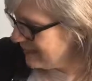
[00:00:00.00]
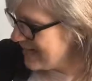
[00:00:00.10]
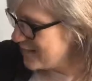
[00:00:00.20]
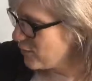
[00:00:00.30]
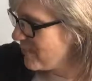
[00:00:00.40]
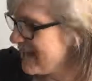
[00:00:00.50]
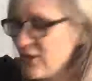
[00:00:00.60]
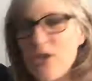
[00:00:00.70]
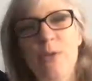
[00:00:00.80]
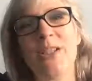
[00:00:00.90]
In your
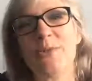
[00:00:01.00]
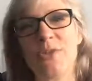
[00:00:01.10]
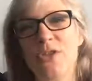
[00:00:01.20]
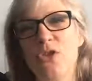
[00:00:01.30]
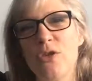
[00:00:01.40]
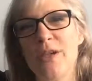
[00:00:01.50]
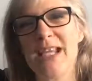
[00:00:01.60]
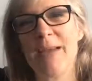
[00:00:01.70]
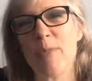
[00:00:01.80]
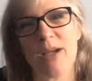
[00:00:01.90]
bed. She always wants to
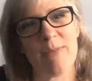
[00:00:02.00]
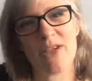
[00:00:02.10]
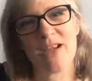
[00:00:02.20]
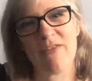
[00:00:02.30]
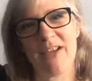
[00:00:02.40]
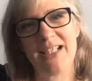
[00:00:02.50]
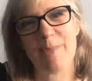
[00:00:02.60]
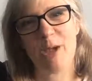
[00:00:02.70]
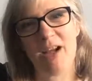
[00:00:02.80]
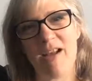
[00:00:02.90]
join in when I'm doing
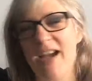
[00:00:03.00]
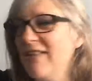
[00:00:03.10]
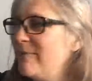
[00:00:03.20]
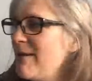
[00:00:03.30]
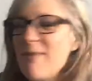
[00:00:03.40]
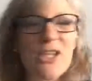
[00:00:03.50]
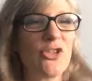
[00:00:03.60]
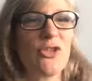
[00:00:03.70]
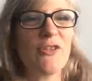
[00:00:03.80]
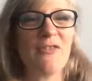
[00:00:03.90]
Facebook Lives. Maybe I
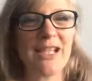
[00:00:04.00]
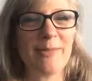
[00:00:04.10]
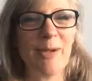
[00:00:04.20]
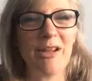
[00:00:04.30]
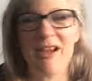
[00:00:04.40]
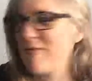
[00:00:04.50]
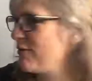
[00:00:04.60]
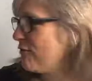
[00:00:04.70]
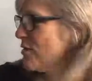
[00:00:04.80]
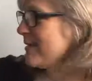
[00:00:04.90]
should do a Facebook Live
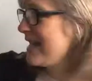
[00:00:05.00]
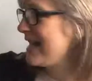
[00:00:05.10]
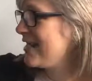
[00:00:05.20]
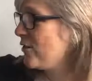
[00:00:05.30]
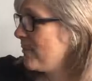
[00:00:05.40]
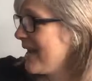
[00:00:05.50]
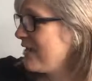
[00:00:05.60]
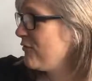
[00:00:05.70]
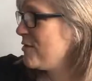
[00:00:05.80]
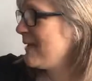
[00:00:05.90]
with Ruby. In your
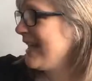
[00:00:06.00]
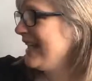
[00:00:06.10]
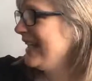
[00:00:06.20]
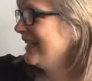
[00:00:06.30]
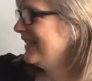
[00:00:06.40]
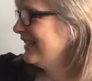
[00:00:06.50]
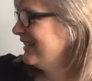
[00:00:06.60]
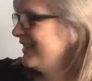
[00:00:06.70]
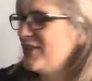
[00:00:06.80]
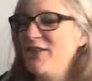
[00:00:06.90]
bed, Ruby.
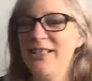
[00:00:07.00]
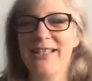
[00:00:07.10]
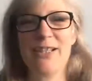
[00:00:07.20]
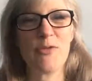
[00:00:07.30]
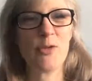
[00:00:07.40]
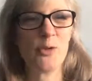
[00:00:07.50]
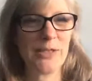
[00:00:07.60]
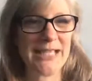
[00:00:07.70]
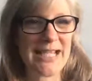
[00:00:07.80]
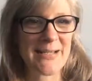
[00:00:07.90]
She's so
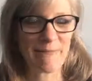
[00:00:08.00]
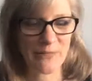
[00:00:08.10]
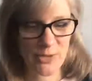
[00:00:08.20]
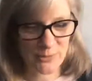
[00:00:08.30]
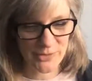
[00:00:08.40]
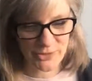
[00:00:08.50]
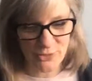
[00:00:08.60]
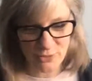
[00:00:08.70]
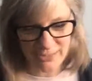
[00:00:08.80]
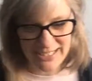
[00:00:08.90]
naughty. She wants to
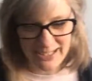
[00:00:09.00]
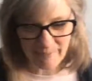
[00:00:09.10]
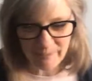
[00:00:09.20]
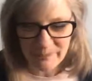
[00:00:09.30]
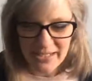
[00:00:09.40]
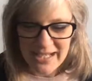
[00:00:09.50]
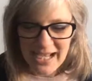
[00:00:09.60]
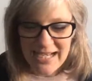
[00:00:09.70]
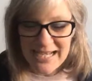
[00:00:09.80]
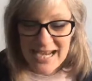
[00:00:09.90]
join in.
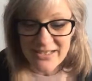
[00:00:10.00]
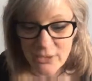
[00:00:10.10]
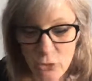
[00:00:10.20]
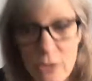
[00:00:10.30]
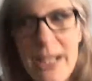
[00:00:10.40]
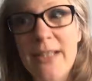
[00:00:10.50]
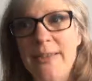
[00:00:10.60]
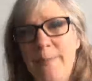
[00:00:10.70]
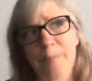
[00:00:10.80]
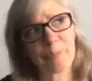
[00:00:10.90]
Okay, so triggers.